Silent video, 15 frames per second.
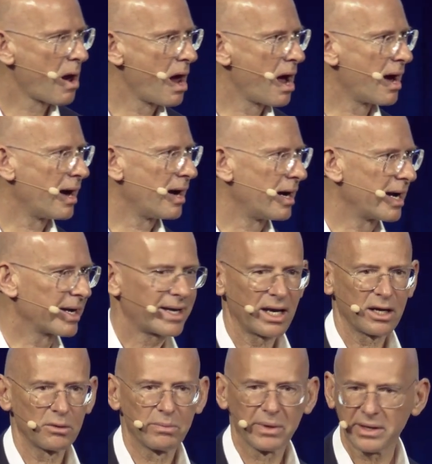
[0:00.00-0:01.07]
I
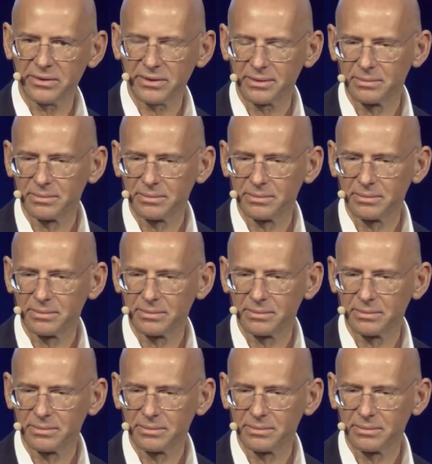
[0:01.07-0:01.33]
cannot breathe.